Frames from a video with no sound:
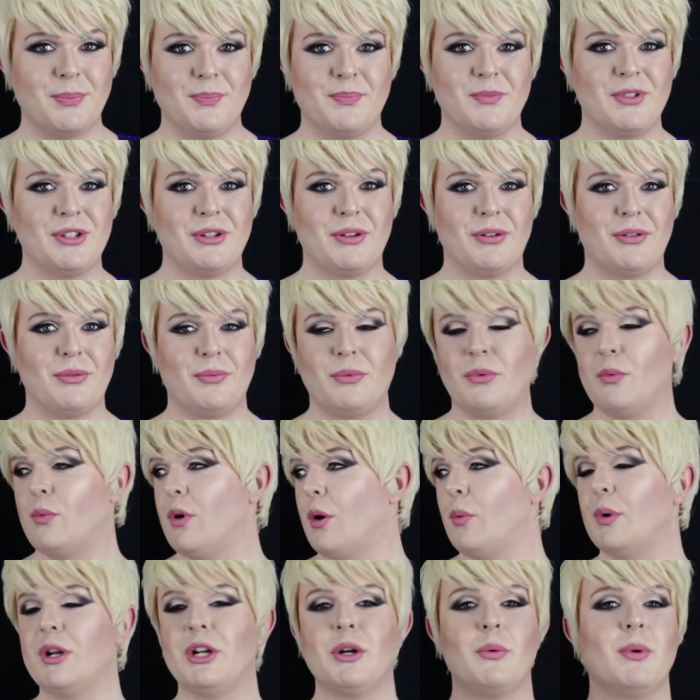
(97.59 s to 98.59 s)
So a
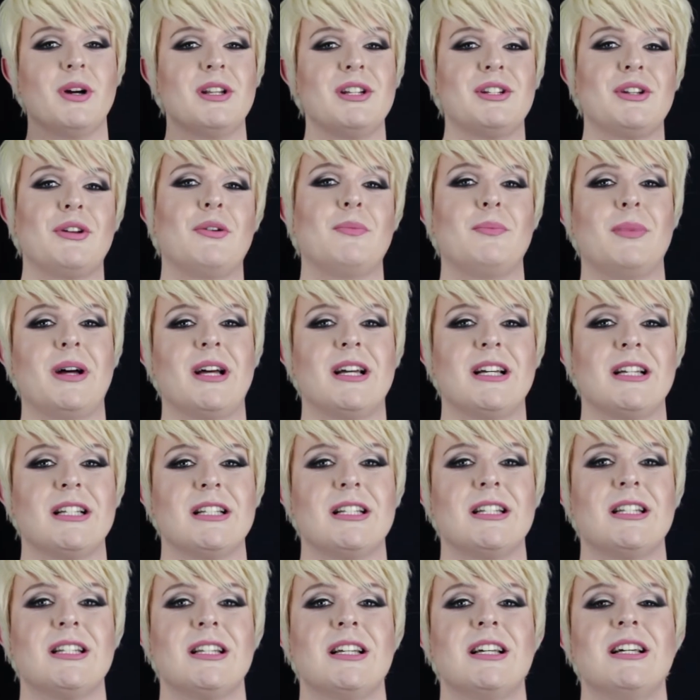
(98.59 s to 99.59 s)
wig went on my
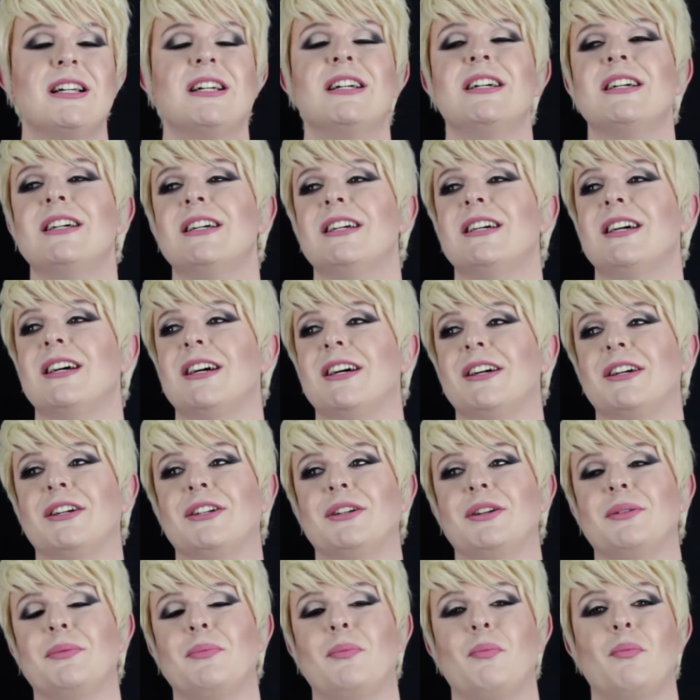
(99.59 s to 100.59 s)
head,
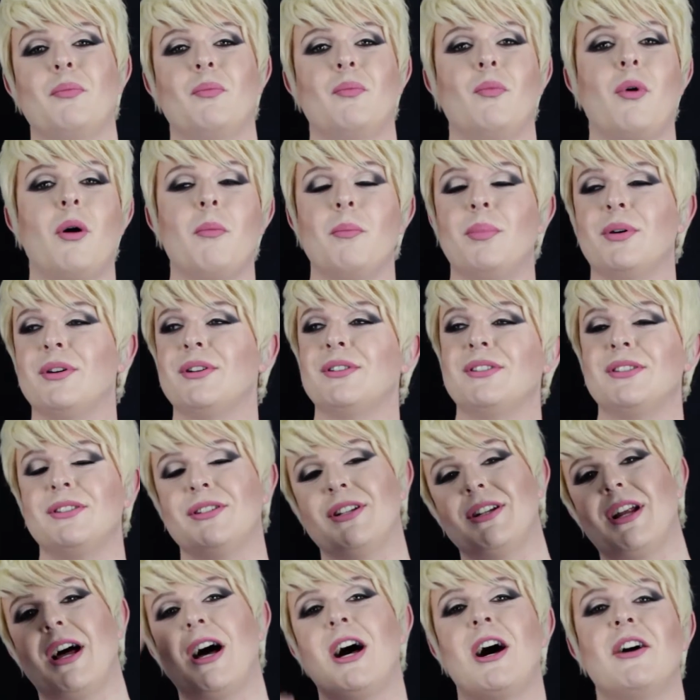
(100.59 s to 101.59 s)
one person
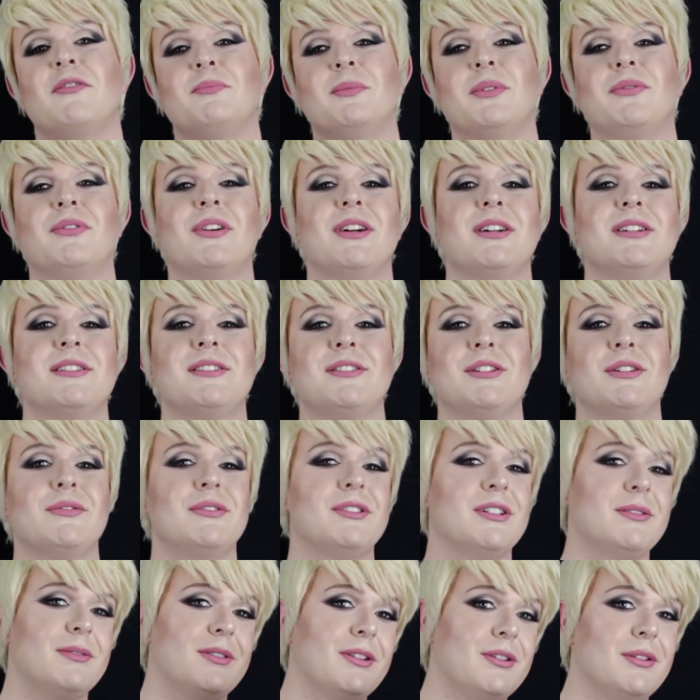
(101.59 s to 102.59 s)
did half my face, the other
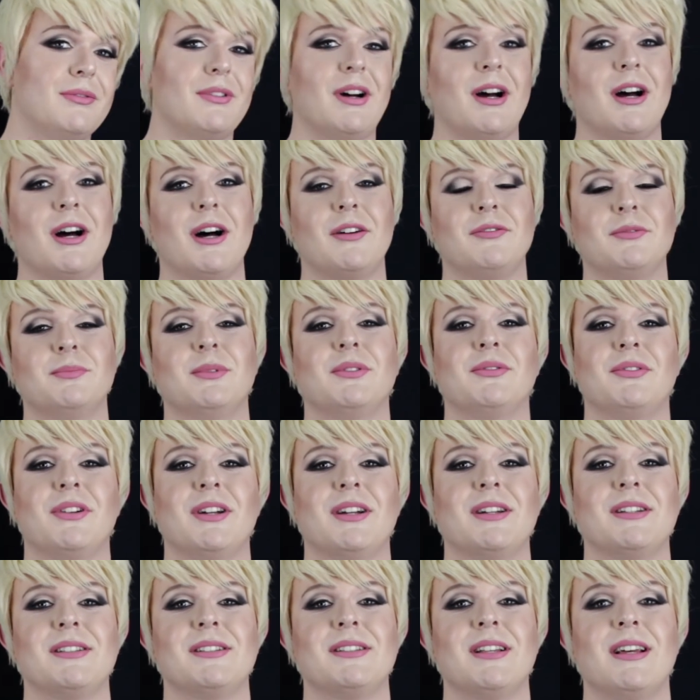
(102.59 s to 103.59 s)
did the other half of my
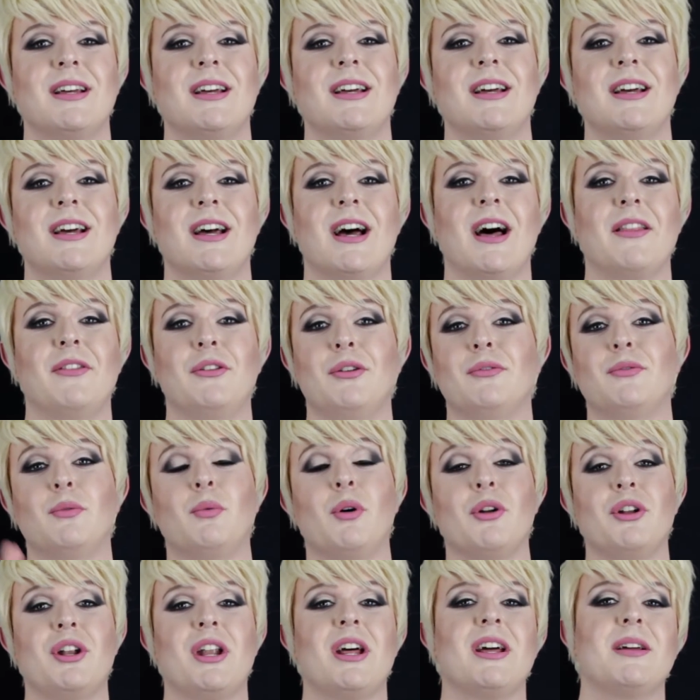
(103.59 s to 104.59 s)
face, and the other
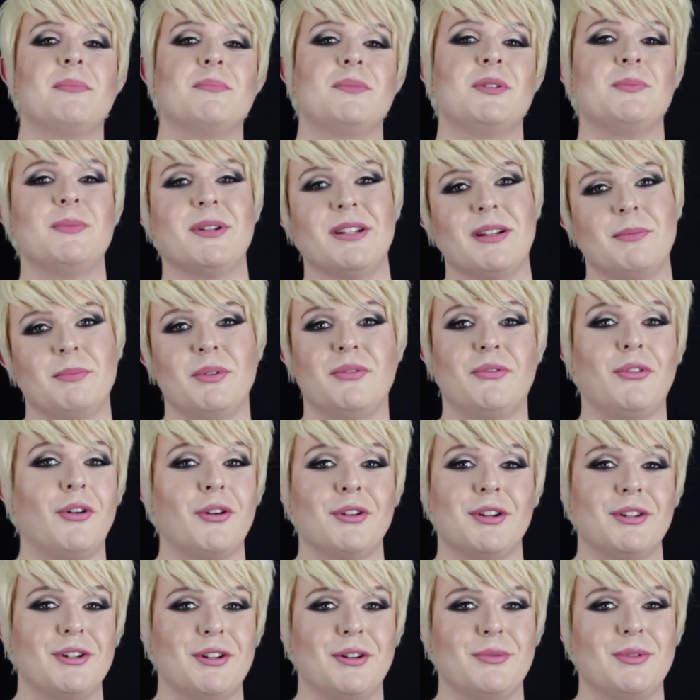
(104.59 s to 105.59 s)
one named me, and before
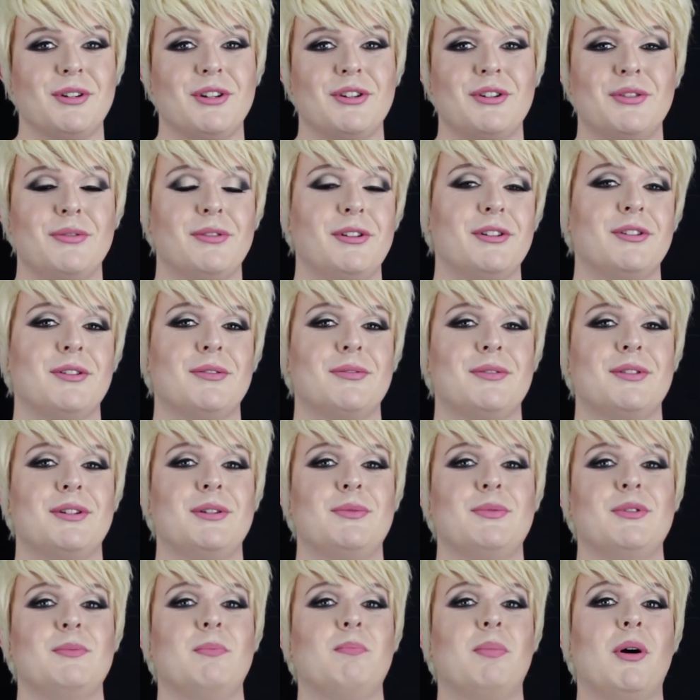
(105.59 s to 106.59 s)
you knew it, Julie Noted
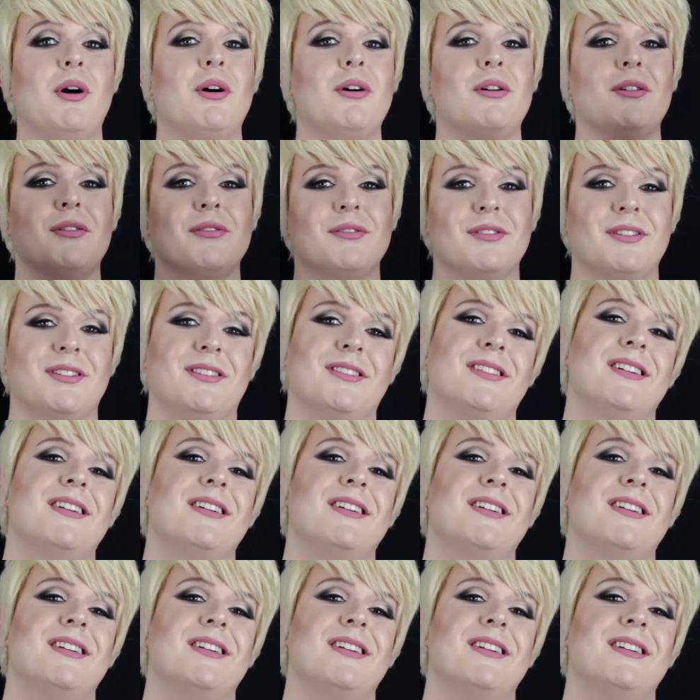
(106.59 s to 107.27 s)
was born